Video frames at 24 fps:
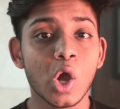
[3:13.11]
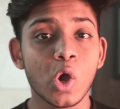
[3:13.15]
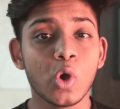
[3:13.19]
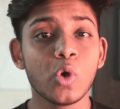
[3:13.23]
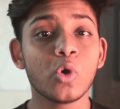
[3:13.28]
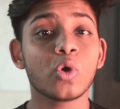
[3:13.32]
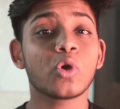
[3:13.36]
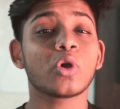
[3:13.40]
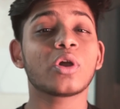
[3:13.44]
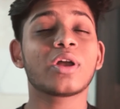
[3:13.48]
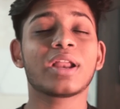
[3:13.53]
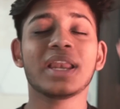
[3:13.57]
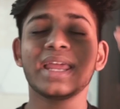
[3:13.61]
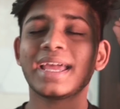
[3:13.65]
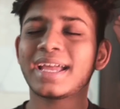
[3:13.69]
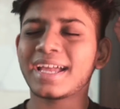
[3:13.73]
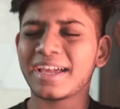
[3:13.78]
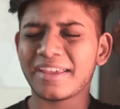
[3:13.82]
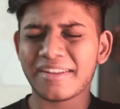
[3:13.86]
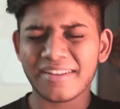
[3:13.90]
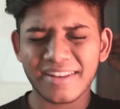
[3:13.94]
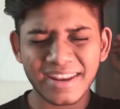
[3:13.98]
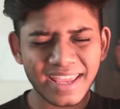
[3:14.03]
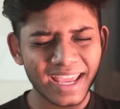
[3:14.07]
who click
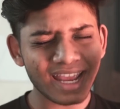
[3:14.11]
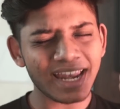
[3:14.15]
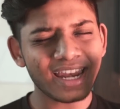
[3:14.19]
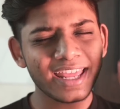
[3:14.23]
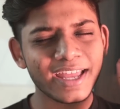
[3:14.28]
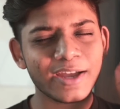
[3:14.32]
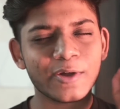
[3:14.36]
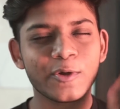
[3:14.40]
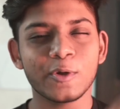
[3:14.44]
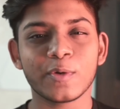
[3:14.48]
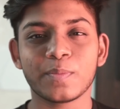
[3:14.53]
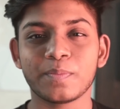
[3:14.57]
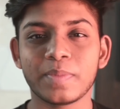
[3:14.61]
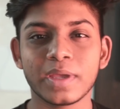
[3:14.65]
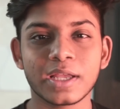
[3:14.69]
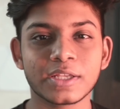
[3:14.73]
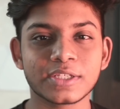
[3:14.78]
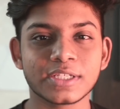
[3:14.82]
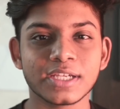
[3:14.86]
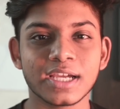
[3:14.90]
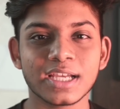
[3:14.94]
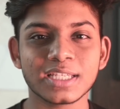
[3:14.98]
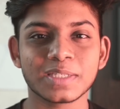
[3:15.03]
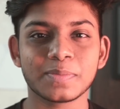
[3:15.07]
really good
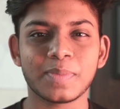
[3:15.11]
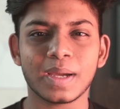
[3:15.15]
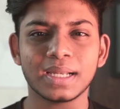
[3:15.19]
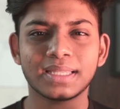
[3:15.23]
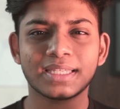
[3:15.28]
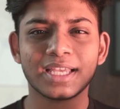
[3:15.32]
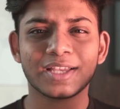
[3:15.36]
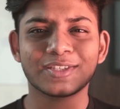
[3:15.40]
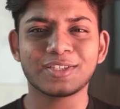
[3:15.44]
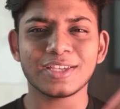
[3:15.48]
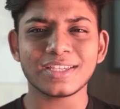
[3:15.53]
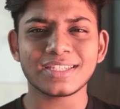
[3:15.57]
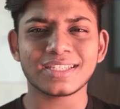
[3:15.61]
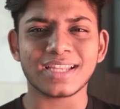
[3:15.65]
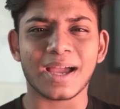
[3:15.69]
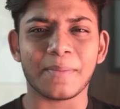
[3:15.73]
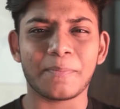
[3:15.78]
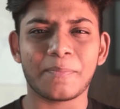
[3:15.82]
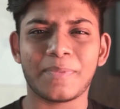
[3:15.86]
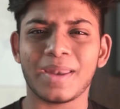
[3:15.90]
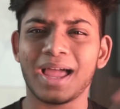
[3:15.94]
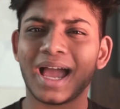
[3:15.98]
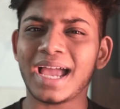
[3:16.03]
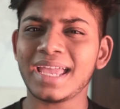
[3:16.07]
pictures, but they just
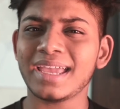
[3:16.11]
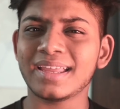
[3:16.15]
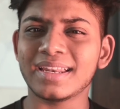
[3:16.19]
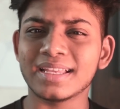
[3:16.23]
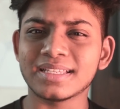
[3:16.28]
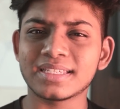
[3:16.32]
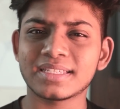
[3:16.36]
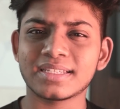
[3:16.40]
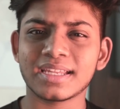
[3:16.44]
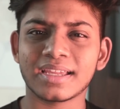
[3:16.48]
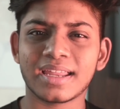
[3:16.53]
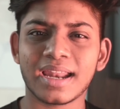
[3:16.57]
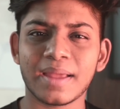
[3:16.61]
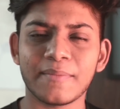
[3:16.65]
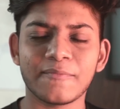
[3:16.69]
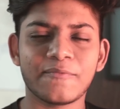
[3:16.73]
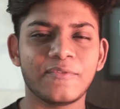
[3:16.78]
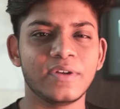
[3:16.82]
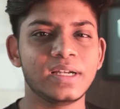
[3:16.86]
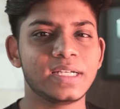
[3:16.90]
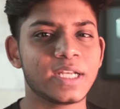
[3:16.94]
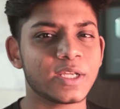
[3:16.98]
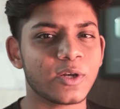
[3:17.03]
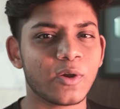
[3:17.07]
apply an Instagram
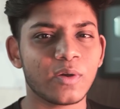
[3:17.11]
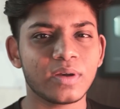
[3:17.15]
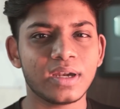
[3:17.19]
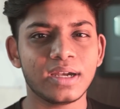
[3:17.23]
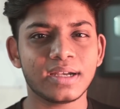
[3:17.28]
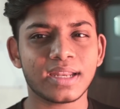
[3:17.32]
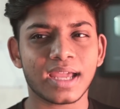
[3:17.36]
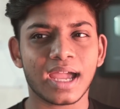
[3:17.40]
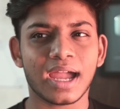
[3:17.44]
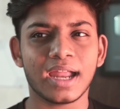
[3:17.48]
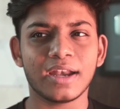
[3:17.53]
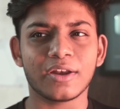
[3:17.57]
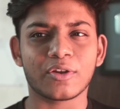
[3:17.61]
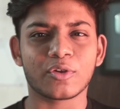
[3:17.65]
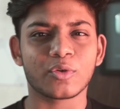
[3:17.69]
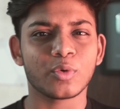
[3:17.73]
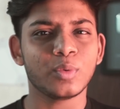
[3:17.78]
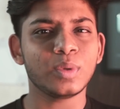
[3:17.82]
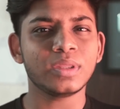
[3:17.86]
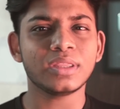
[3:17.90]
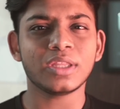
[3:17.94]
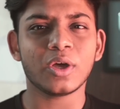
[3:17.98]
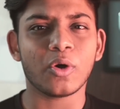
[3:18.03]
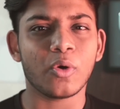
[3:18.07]
filter on it and
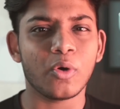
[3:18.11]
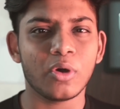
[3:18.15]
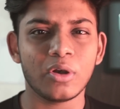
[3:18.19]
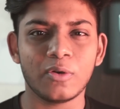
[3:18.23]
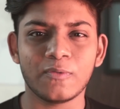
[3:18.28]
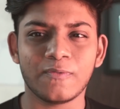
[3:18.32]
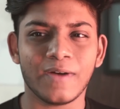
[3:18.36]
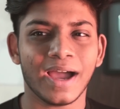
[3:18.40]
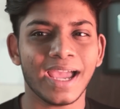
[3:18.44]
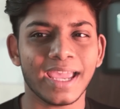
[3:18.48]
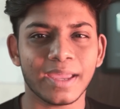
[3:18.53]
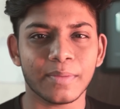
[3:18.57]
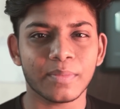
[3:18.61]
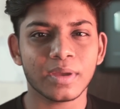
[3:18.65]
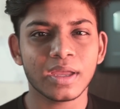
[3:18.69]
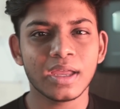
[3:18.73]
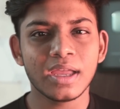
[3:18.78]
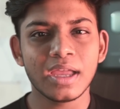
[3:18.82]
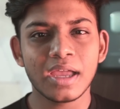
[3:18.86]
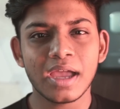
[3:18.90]
ruin the whole vibe.